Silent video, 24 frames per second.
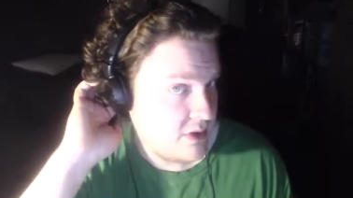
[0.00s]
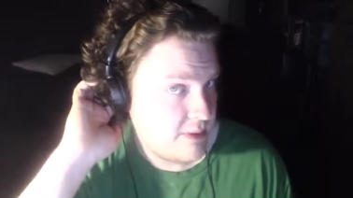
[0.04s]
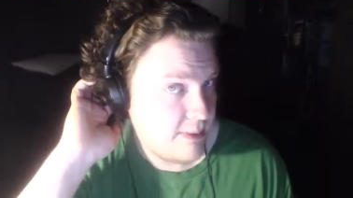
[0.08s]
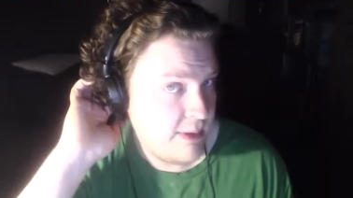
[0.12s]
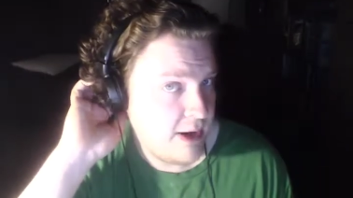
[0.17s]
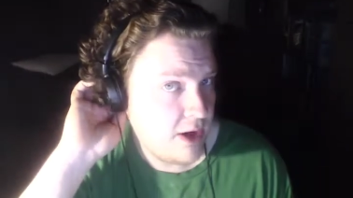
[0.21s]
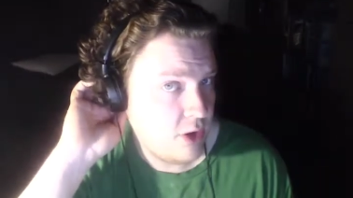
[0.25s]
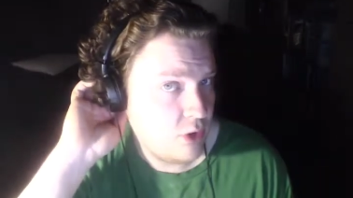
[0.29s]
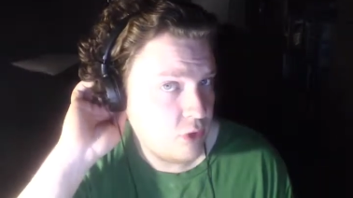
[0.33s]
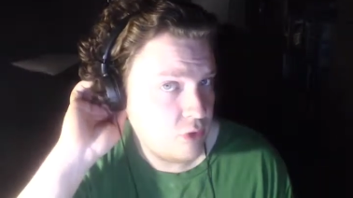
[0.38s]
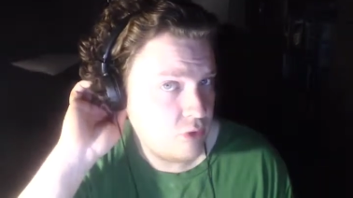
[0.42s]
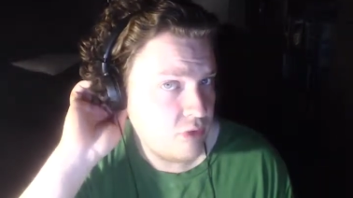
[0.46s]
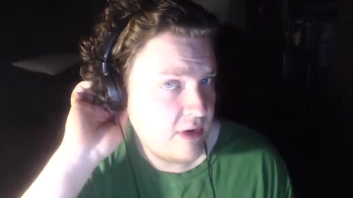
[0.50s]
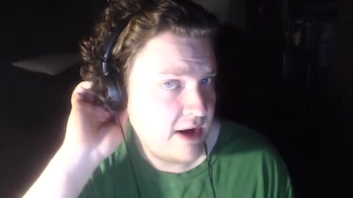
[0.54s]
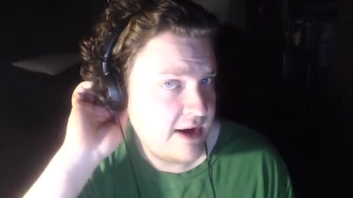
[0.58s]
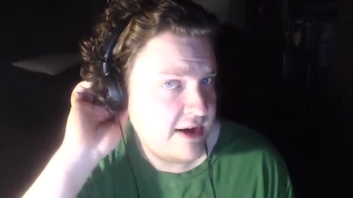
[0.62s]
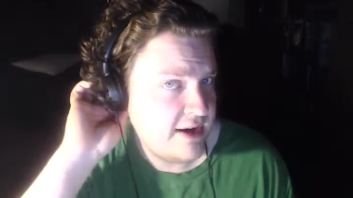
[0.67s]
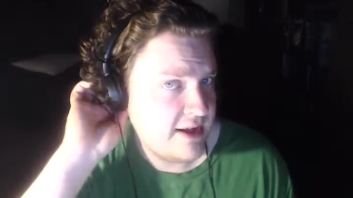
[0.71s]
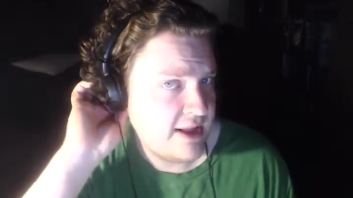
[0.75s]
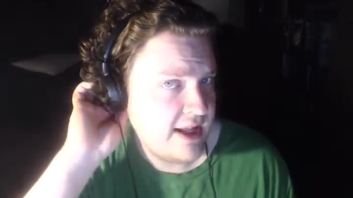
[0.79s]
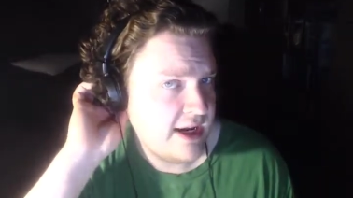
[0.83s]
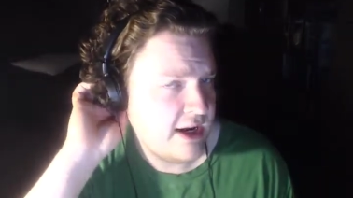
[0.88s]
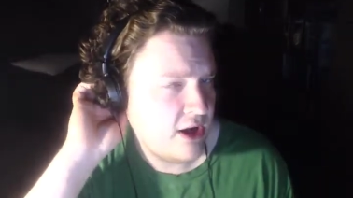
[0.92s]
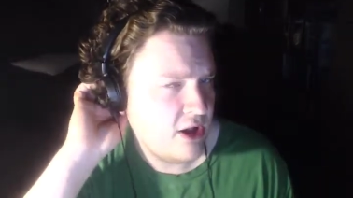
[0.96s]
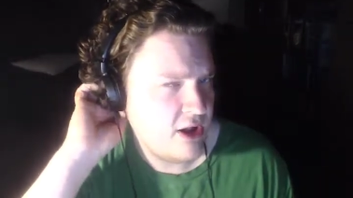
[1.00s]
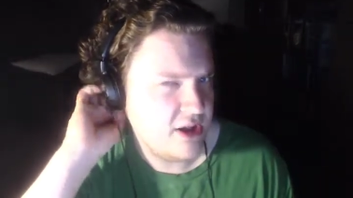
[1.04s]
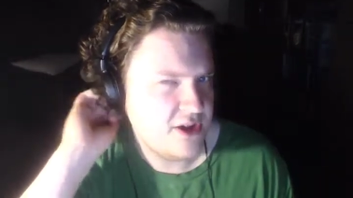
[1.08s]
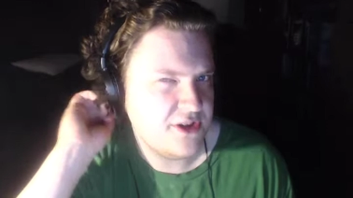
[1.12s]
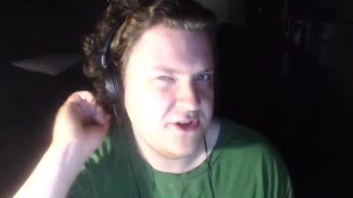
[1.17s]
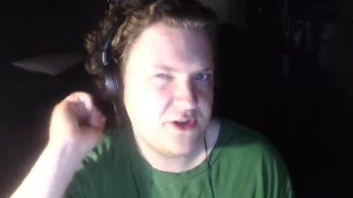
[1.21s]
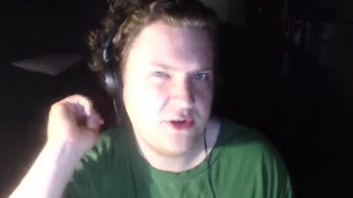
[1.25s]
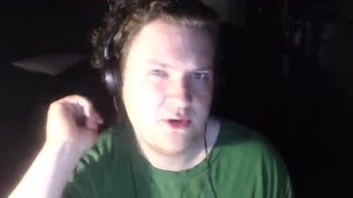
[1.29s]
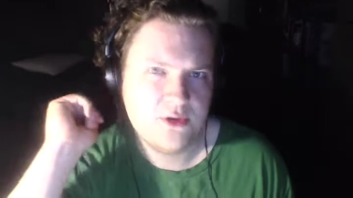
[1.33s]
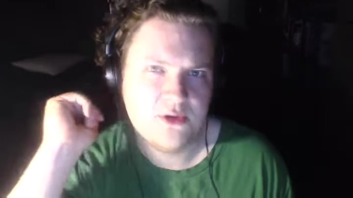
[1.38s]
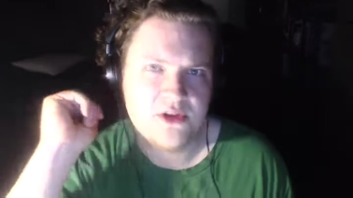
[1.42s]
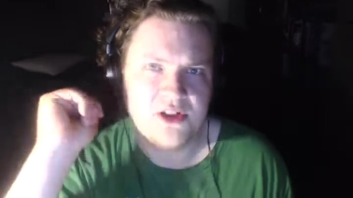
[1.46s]
my own writing. Like I'll
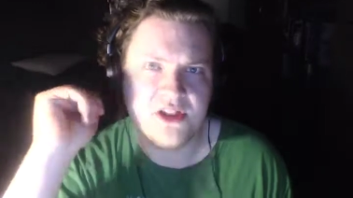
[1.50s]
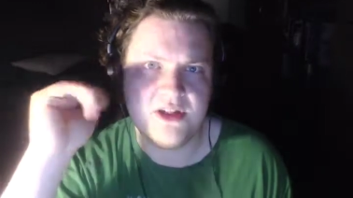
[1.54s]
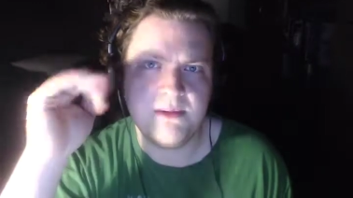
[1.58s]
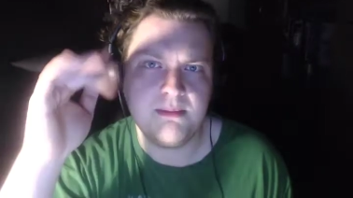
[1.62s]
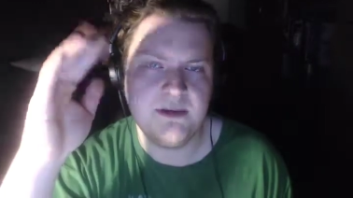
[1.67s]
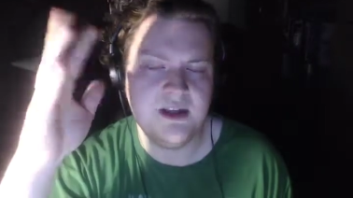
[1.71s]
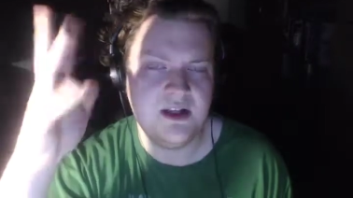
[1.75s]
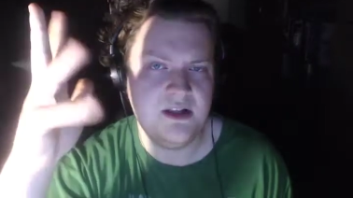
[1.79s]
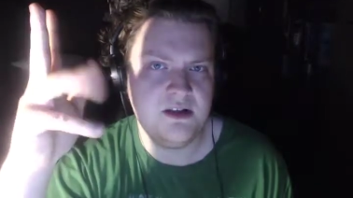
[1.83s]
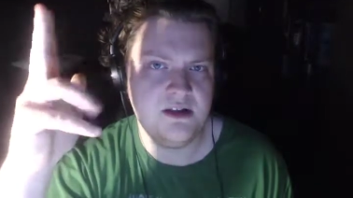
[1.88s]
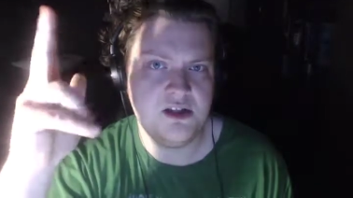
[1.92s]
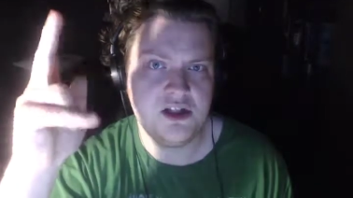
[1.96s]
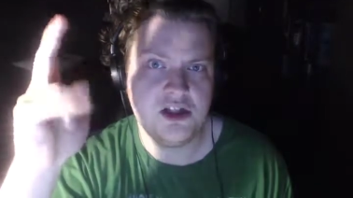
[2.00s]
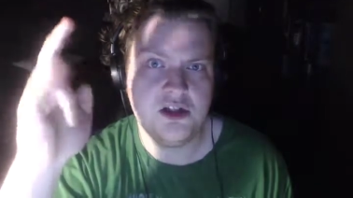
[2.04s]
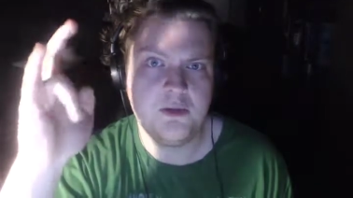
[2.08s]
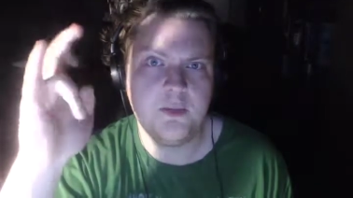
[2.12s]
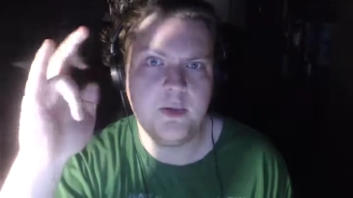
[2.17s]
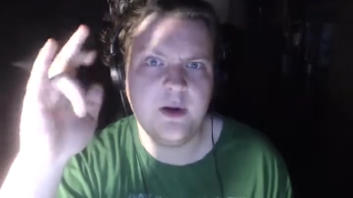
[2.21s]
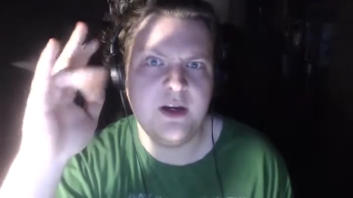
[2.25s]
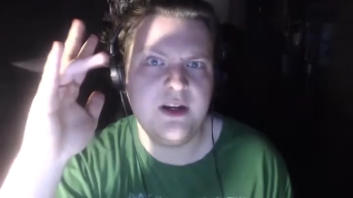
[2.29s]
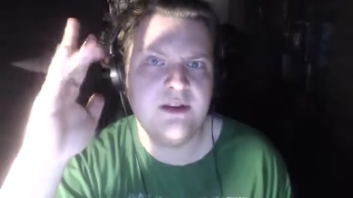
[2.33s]
introduce something super